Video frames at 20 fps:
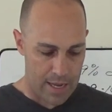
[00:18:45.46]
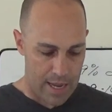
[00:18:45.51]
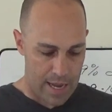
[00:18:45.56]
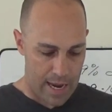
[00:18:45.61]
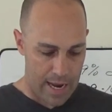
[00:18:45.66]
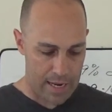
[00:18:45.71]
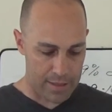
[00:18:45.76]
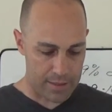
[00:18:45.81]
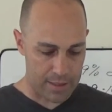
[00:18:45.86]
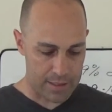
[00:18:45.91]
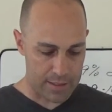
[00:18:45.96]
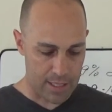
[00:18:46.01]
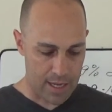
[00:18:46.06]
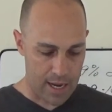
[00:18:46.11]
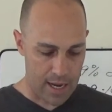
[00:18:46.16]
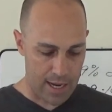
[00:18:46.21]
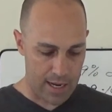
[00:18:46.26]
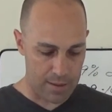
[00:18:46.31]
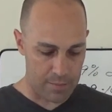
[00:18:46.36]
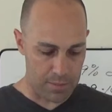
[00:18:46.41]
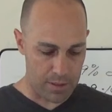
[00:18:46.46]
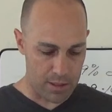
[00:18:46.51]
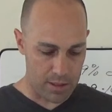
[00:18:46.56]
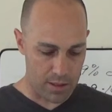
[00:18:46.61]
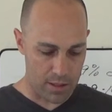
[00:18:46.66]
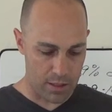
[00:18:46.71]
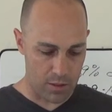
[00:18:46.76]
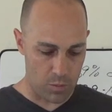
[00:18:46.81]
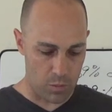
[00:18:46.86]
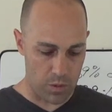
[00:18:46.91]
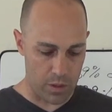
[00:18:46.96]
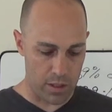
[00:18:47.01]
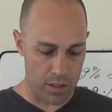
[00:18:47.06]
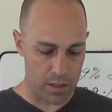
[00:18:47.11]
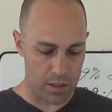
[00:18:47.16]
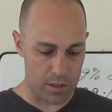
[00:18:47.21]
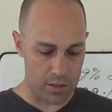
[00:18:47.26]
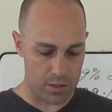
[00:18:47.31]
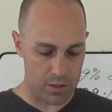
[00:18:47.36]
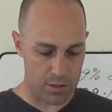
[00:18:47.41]
At the time, there
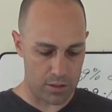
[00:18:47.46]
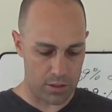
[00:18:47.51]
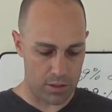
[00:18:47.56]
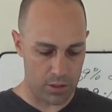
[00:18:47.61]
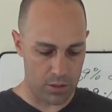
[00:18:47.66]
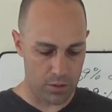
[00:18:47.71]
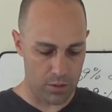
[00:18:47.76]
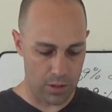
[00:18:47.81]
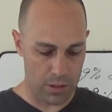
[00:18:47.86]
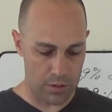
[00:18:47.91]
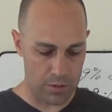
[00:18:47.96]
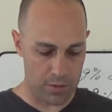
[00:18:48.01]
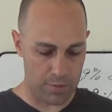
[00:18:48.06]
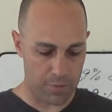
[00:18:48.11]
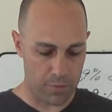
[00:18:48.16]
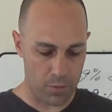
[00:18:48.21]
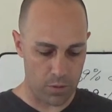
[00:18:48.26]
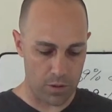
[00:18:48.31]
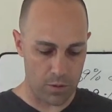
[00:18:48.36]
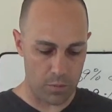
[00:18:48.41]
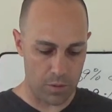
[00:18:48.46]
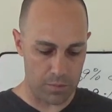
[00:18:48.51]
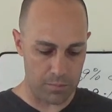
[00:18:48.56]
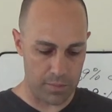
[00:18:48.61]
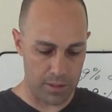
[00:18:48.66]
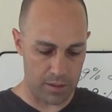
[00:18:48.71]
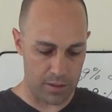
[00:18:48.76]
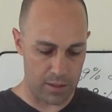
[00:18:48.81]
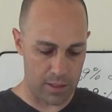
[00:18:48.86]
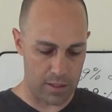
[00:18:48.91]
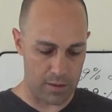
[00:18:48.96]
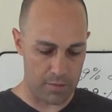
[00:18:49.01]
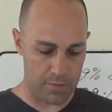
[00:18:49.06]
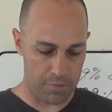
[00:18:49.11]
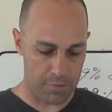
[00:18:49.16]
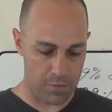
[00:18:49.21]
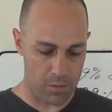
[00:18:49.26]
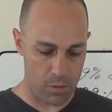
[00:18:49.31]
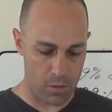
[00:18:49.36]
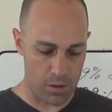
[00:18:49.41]
were
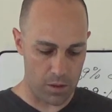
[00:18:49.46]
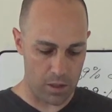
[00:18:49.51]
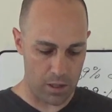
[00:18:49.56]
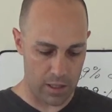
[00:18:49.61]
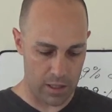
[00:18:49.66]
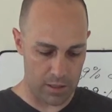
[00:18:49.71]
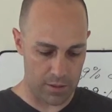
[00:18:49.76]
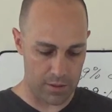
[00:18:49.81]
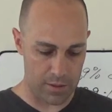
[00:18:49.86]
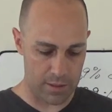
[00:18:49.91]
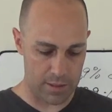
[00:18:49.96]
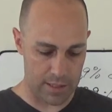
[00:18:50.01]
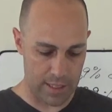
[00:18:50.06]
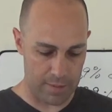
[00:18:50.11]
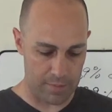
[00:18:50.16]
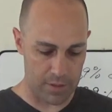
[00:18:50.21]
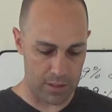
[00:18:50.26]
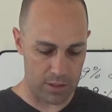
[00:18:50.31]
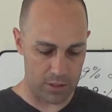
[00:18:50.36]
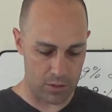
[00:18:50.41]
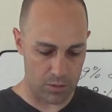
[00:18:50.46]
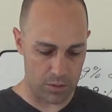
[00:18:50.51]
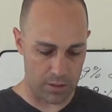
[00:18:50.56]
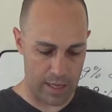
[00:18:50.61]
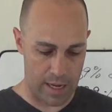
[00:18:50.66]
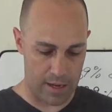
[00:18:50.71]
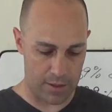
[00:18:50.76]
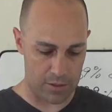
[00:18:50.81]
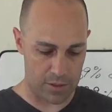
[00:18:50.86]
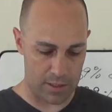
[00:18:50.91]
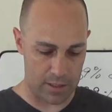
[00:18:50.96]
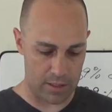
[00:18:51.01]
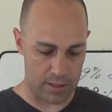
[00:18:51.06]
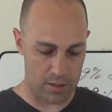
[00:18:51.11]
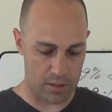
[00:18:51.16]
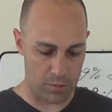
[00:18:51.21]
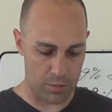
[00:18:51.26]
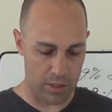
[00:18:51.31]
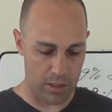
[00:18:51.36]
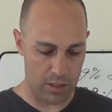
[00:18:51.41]

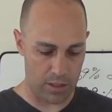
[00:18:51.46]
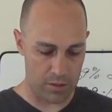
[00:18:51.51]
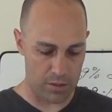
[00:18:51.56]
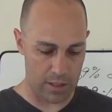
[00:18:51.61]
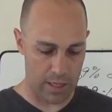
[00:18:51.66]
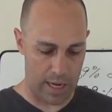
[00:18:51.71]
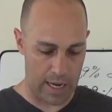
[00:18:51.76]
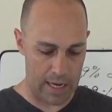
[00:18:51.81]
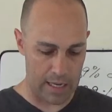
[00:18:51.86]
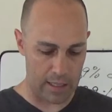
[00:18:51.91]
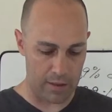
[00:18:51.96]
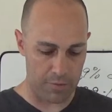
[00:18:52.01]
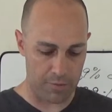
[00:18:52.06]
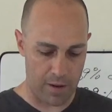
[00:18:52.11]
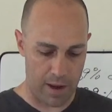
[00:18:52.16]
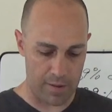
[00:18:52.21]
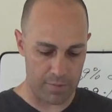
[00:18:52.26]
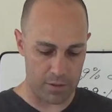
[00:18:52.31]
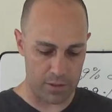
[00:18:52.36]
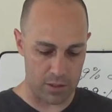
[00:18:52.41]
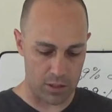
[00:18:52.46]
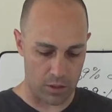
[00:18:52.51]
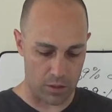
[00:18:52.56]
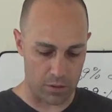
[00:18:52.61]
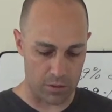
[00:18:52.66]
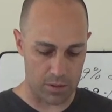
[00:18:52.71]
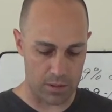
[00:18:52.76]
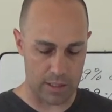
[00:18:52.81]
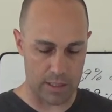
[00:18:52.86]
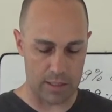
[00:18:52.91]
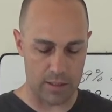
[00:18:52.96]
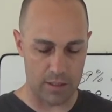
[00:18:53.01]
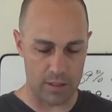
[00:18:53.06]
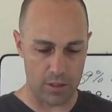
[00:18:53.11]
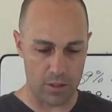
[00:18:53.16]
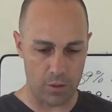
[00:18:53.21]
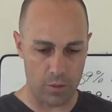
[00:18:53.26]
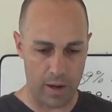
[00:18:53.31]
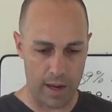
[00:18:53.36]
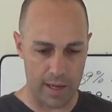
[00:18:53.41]
241,472,385 adults in the
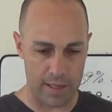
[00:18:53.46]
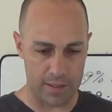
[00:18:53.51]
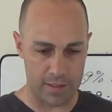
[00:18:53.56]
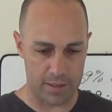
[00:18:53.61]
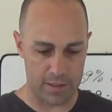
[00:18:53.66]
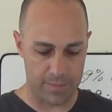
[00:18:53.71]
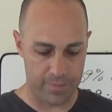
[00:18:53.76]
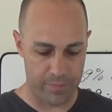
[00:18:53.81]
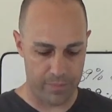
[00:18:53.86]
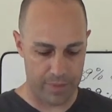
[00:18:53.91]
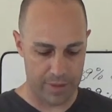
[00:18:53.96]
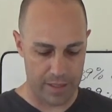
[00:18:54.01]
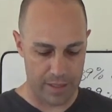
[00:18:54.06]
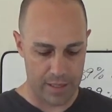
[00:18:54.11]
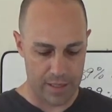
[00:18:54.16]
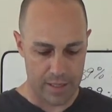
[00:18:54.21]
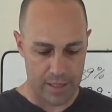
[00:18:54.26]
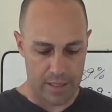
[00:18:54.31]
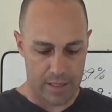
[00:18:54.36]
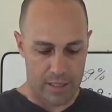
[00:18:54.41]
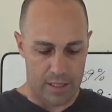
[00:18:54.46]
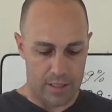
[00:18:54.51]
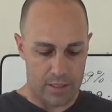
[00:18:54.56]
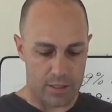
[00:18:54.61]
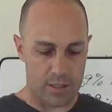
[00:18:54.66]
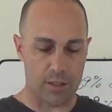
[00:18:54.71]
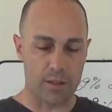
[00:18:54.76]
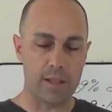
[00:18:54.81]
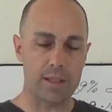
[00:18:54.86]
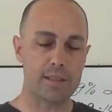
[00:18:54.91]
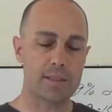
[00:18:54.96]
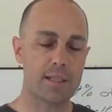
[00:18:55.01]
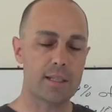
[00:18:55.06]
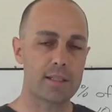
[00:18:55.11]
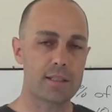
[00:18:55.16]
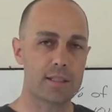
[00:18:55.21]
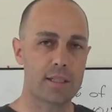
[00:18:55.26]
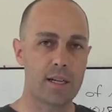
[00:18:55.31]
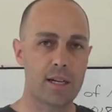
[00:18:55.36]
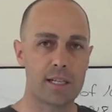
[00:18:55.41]
U.S. So let's
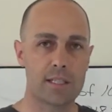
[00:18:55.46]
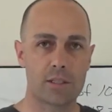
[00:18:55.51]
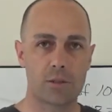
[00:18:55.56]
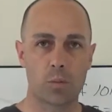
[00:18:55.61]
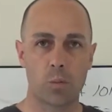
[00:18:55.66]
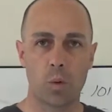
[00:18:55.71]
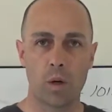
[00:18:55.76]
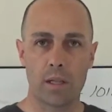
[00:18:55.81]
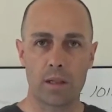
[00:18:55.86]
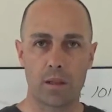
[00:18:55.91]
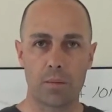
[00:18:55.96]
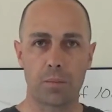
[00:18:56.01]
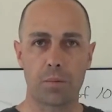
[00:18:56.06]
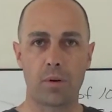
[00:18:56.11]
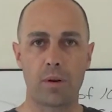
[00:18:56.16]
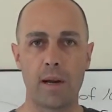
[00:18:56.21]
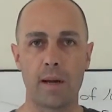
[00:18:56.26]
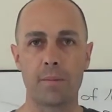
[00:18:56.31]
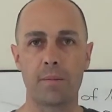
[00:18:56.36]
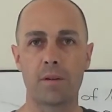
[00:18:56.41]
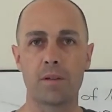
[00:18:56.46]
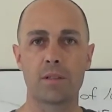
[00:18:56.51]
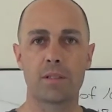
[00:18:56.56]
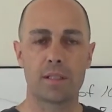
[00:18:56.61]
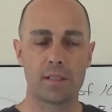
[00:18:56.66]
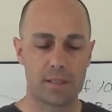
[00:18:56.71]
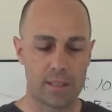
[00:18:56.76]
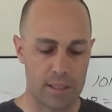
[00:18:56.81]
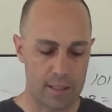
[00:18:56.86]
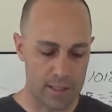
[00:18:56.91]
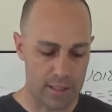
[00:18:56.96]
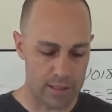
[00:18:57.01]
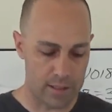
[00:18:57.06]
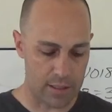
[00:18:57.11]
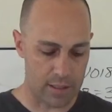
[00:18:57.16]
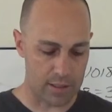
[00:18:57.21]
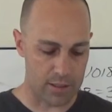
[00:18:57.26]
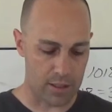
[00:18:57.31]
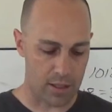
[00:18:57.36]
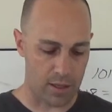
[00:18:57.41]
discuss what the parameters and
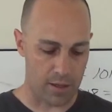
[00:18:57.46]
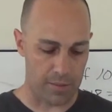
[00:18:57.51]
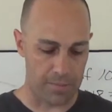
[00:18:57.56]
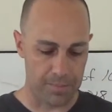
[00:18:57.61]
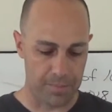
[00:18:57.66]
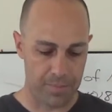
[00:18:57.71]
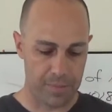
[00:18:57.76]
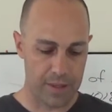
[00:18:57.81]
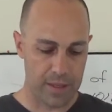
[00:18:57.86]
statistics are.